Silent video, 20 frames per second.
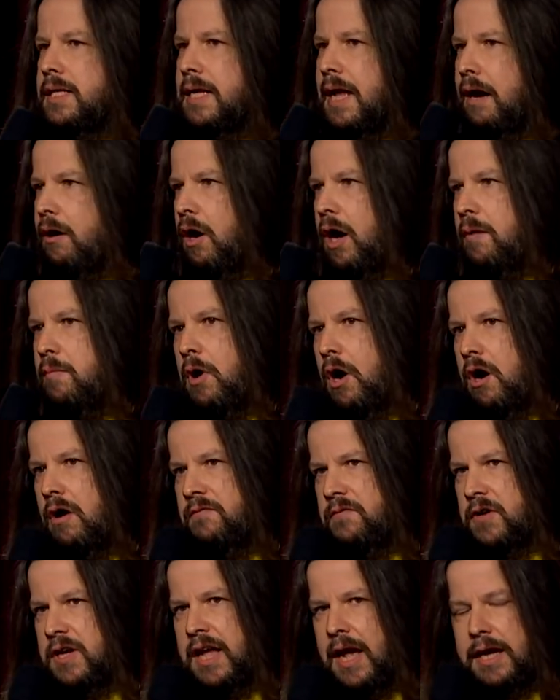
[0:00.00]
now, I'm
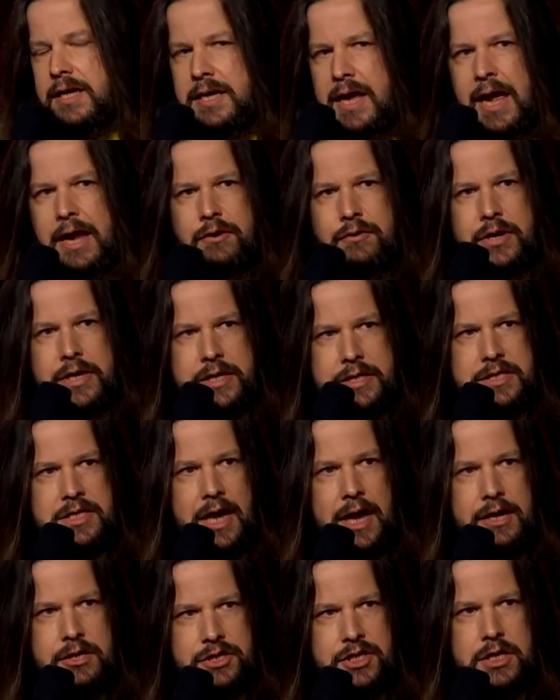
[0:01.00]
all for getting angry at an
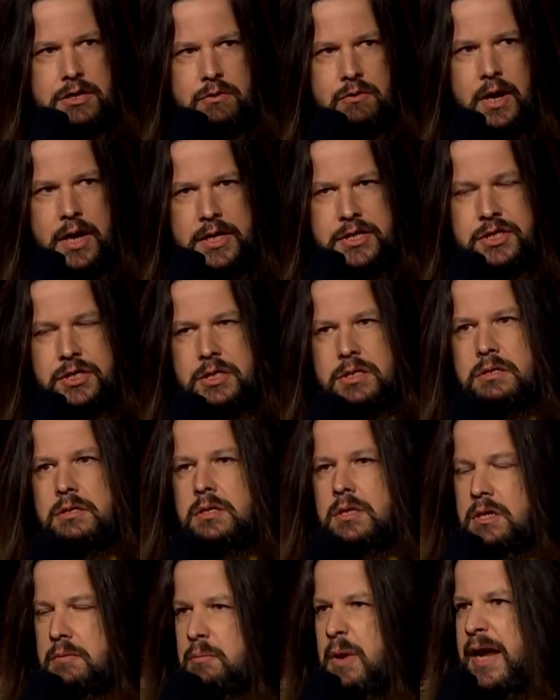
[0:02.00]
entire generation,
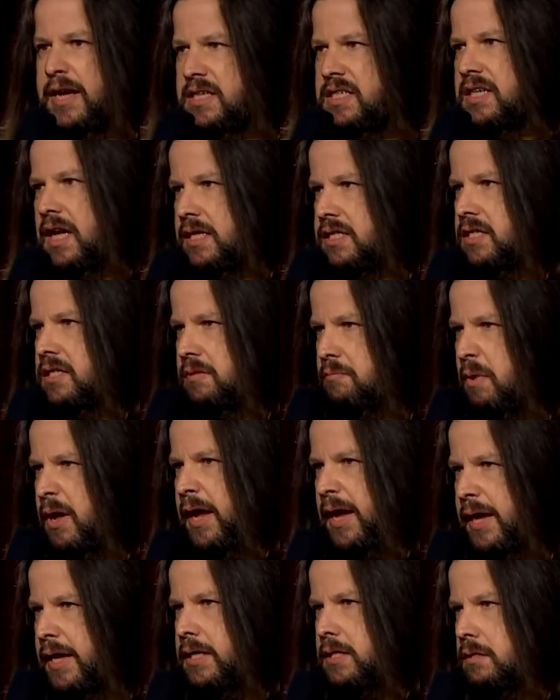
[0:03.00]
Makes sense to
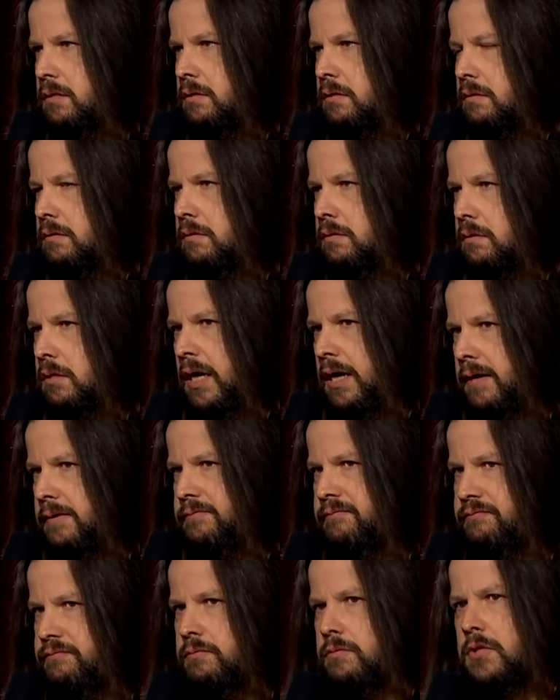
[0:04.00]
me. Yeah.
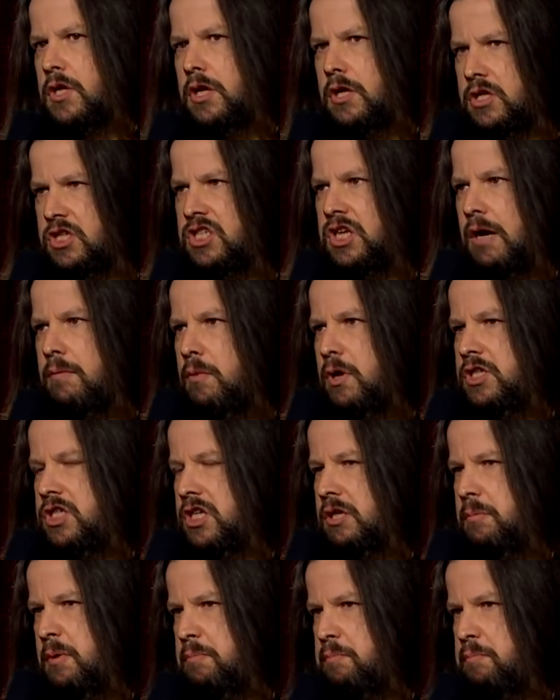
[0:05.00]
Someone should